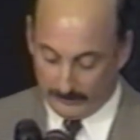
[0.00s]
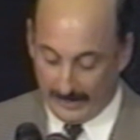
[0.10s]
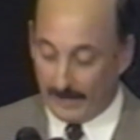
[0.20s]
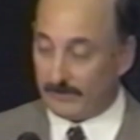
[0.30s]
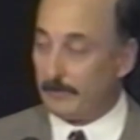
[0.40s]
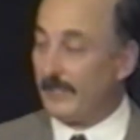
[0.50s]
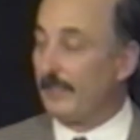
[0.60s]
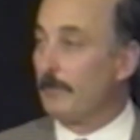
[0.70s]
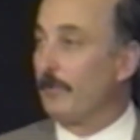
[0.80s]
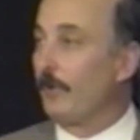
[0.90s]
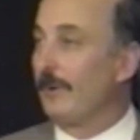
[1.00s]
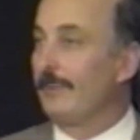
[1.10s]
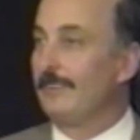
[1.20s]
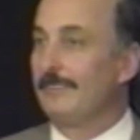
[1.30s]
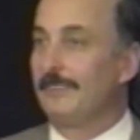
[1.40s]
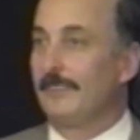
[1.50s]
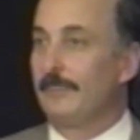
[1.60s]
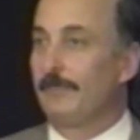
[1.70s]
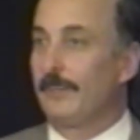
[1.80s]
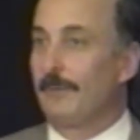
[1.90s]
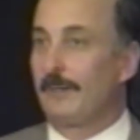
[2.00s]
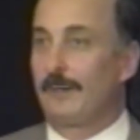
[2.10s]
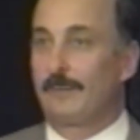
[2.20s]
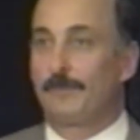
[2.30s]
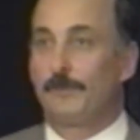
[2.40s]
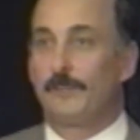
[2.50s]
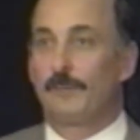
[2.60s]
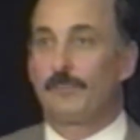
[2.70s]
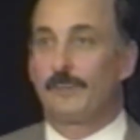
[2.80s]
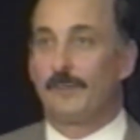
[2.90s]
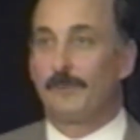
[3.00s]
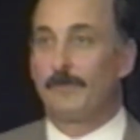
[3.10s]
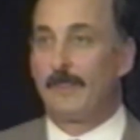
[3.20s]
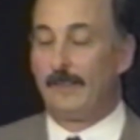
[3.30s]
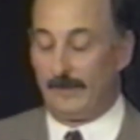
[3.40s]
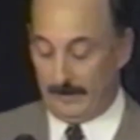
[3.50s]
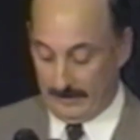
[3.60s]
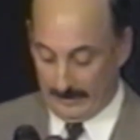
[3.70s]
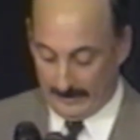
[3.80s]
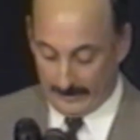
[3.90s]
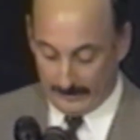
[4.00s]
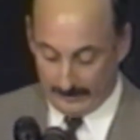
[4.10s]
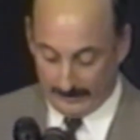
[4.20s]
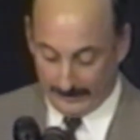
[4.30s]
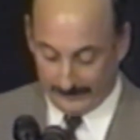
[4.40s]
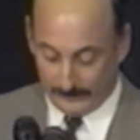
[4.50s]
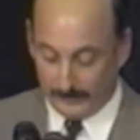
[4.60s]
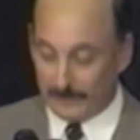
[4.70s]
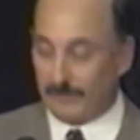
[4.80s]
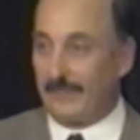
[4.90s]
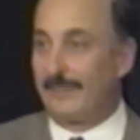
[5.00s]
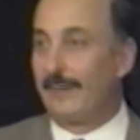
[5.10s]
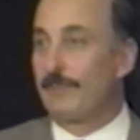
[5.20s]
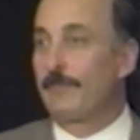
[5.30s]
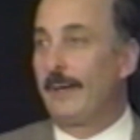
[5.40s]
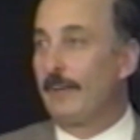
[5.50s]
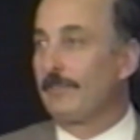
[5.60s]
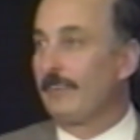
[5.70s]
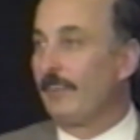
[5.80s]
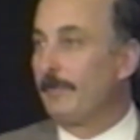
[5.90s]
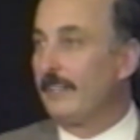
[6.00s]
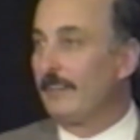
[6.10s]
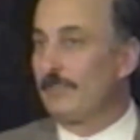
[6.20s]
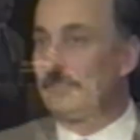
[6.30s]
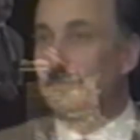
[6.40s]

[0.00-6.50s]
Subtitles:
asked to be on the board of Elkhart a few years ago, and I couldn't say yes fast enough, because to